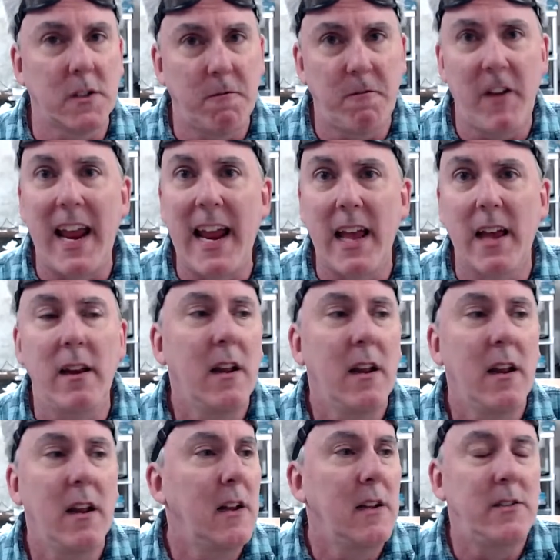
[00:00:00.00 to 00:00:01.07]
fan,
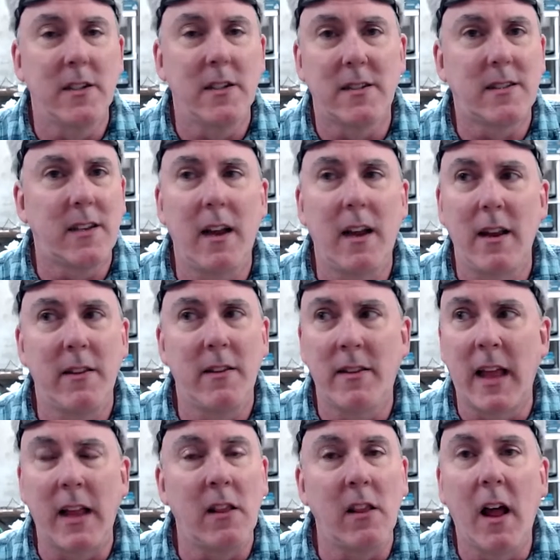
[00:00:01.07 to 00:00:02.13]
just
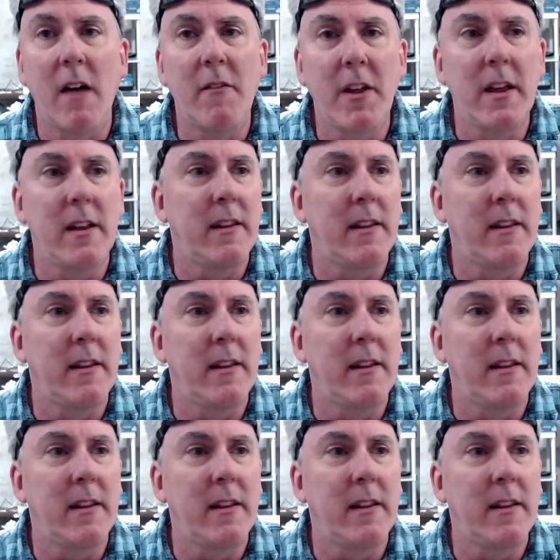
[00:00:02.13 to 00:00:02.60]
they love it.